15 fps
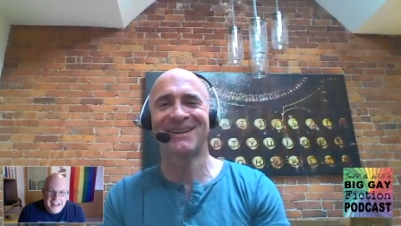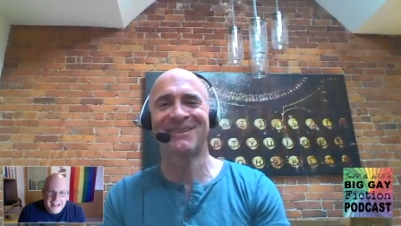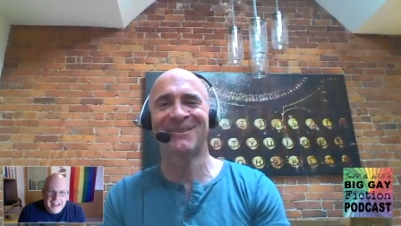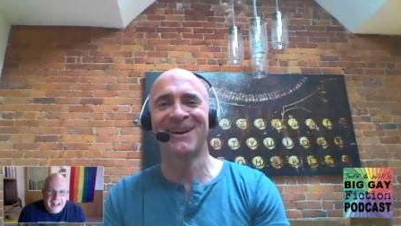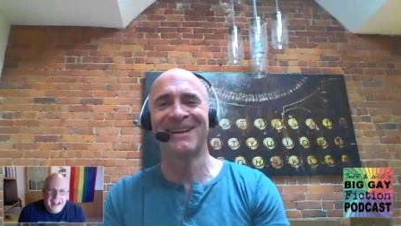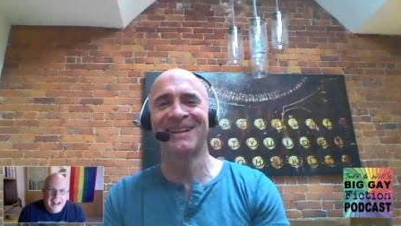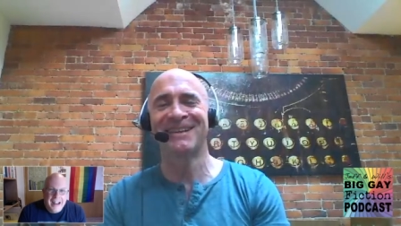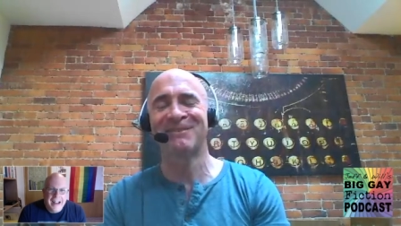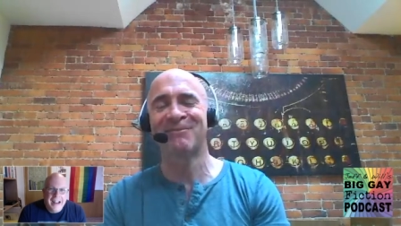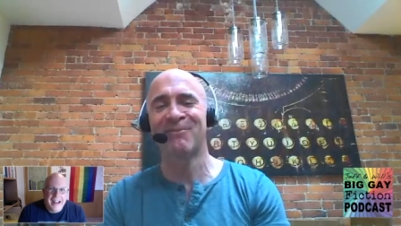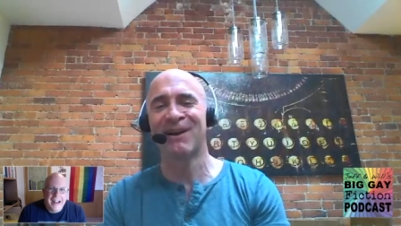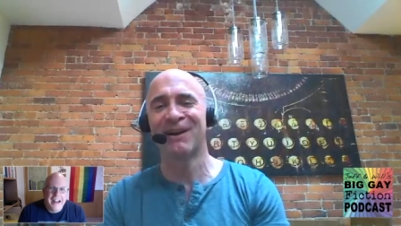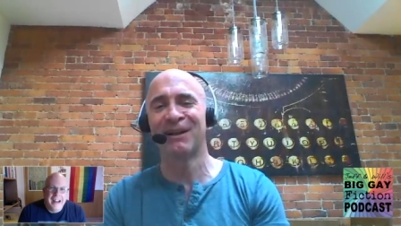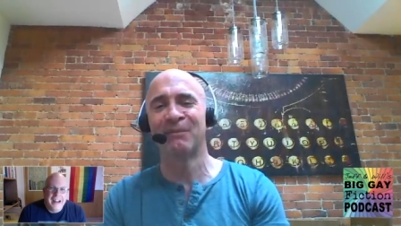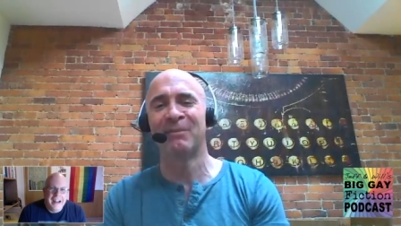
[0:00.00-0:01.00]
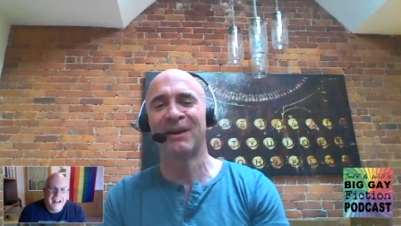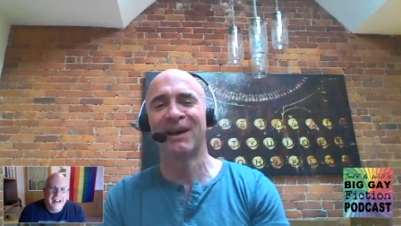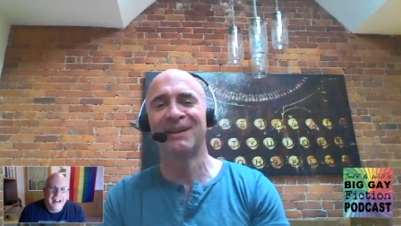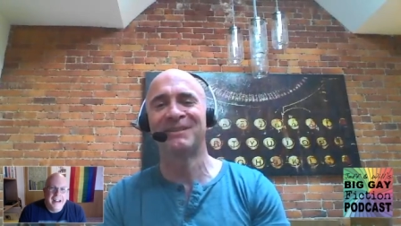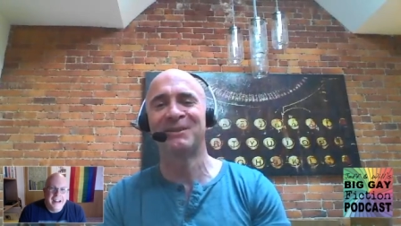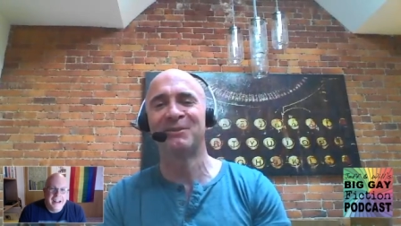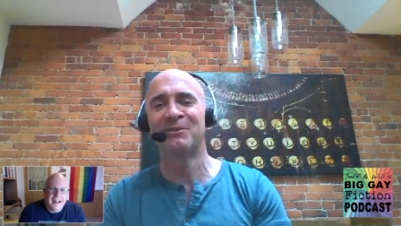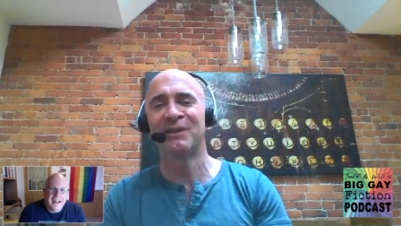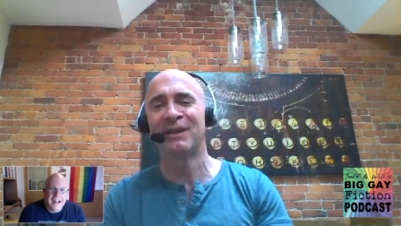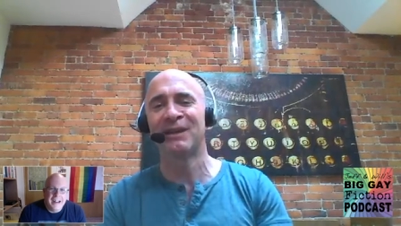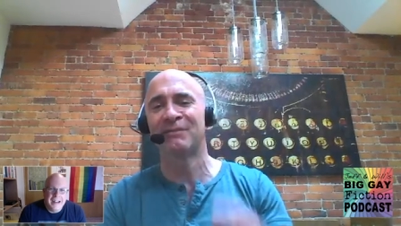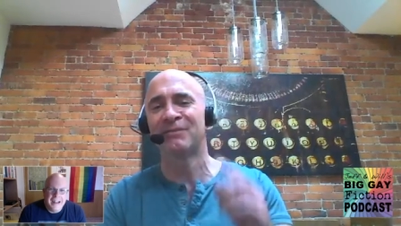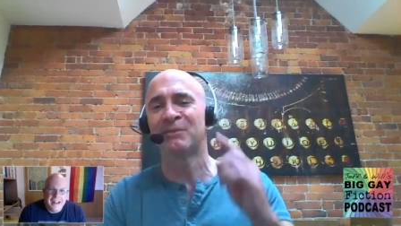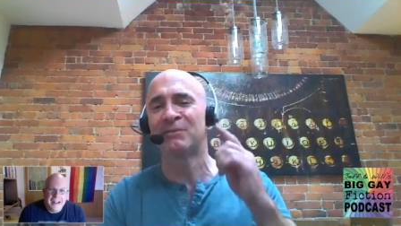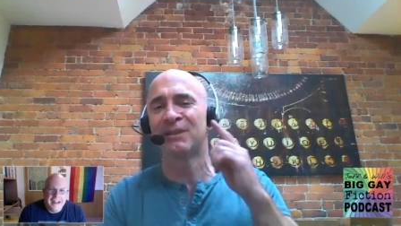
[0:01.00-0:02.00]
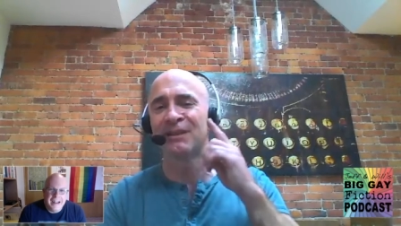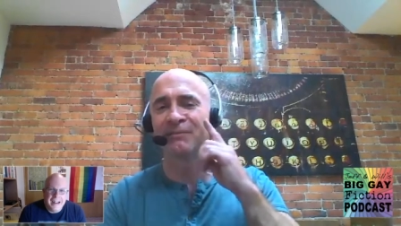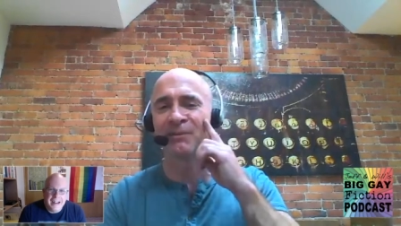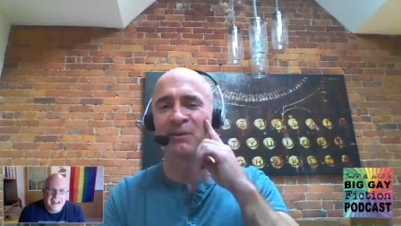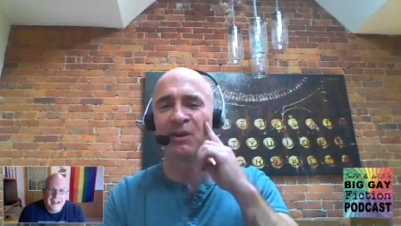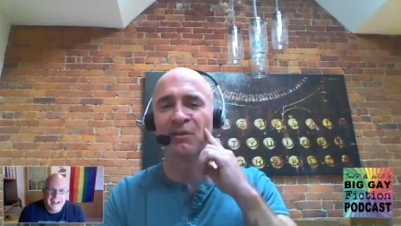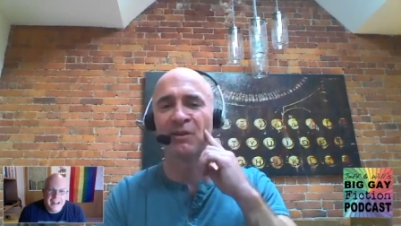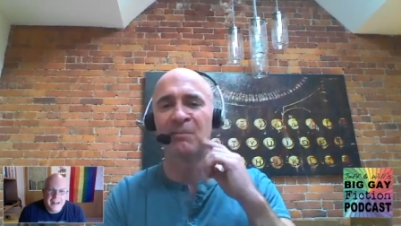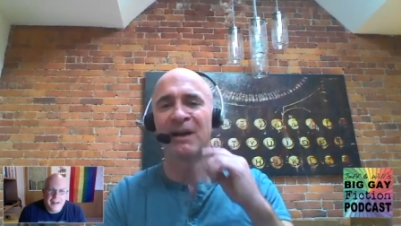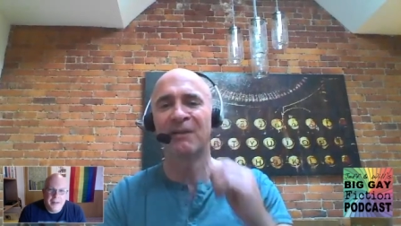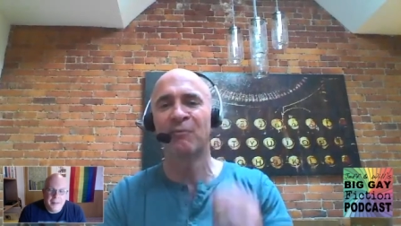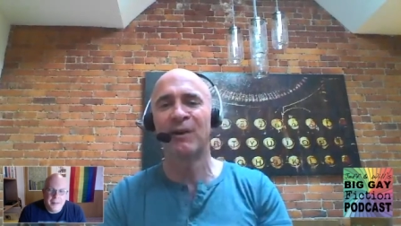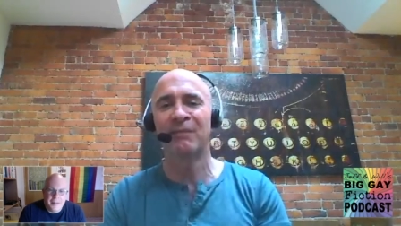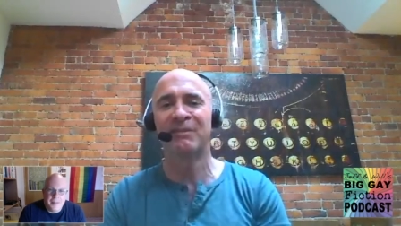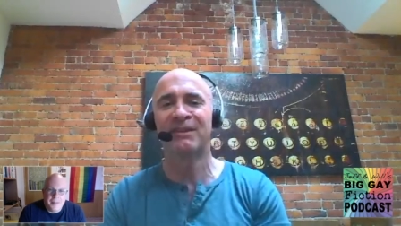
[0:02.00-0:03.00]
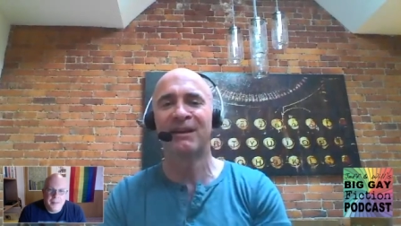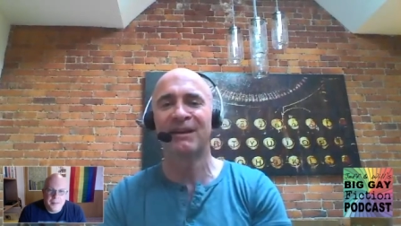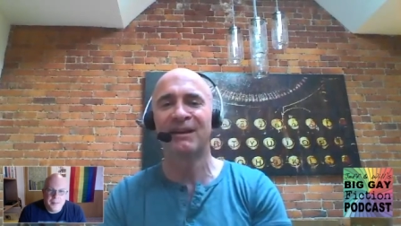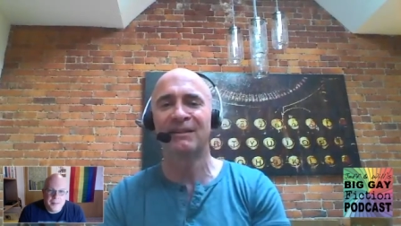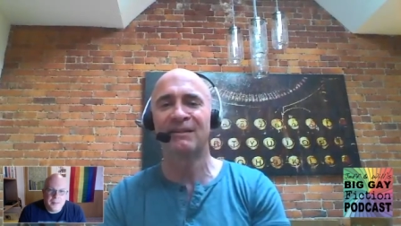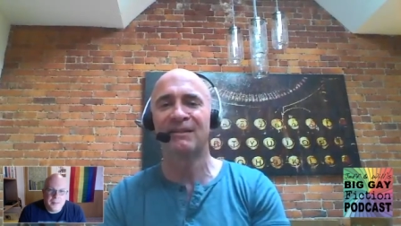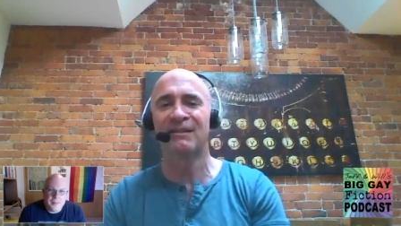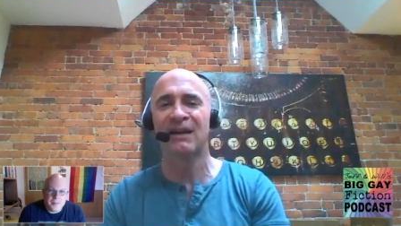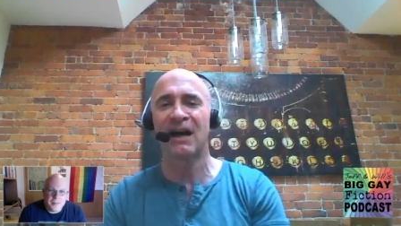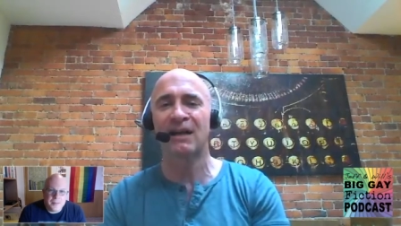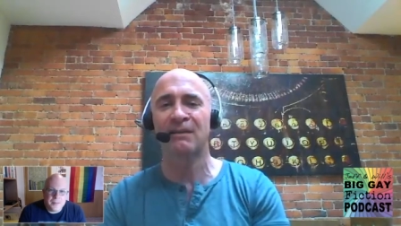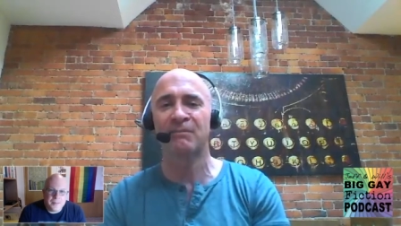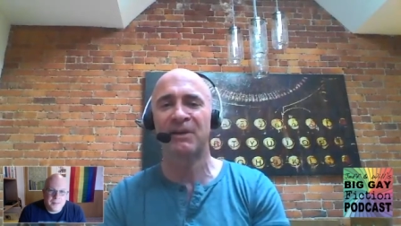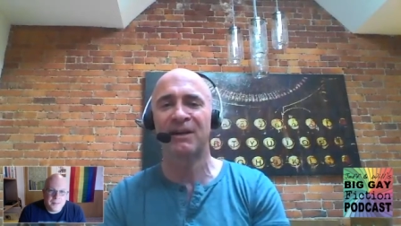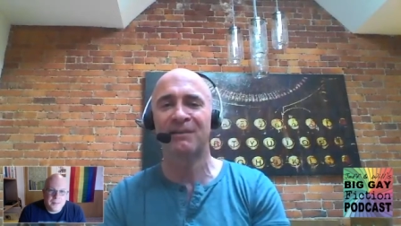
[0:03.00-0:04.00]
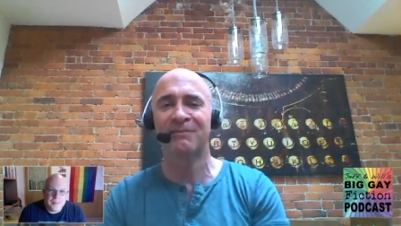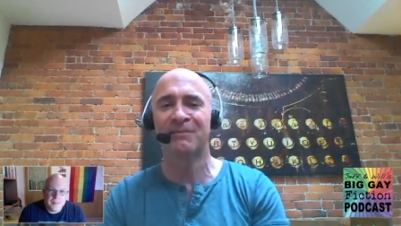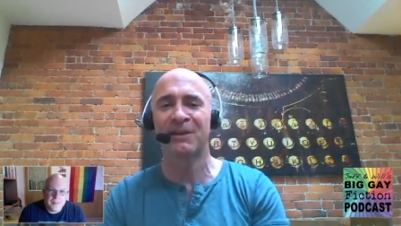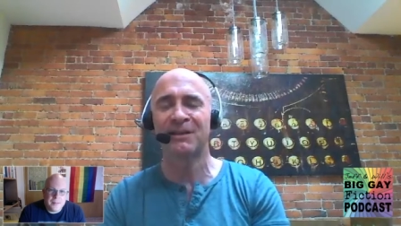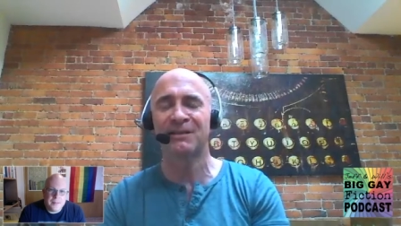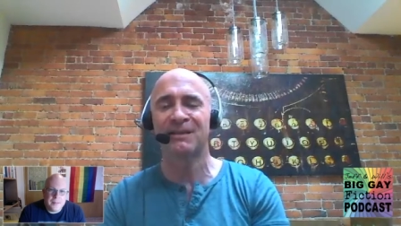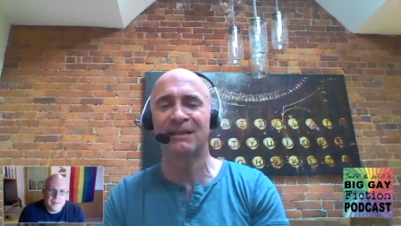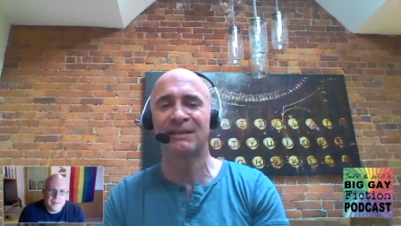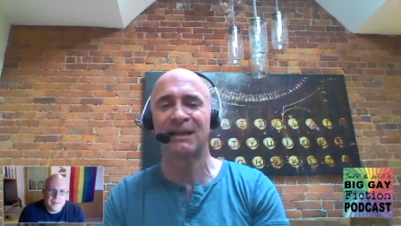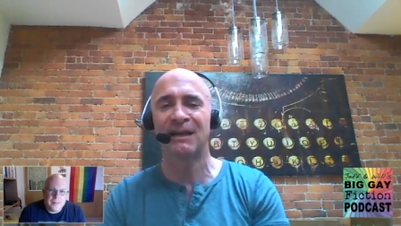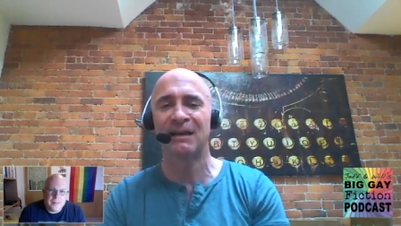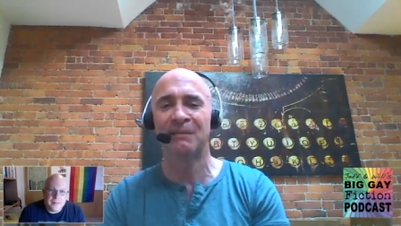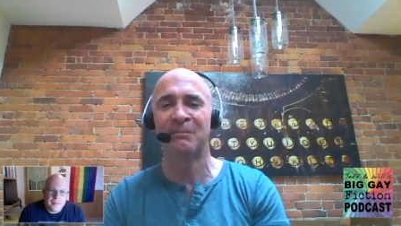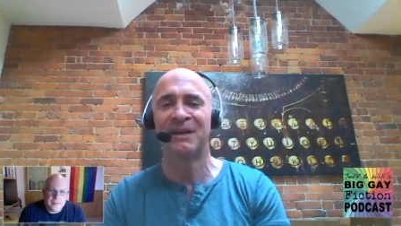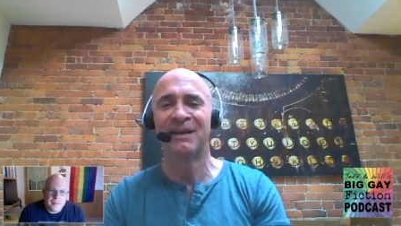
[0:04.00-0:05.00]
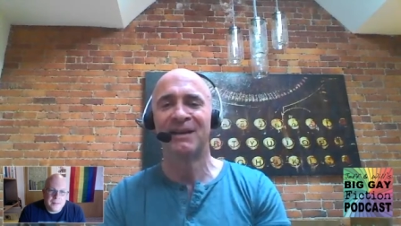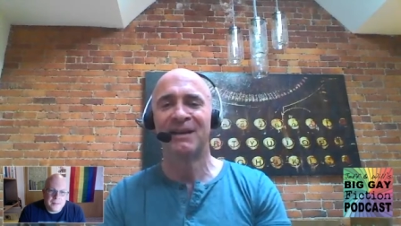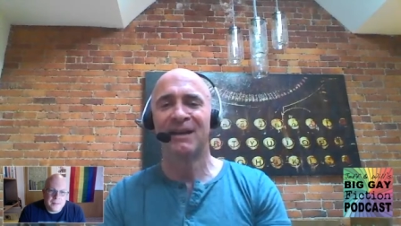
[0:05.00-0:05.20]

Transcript: quite as well, but I do. If you go to my website, scottpomfret.com,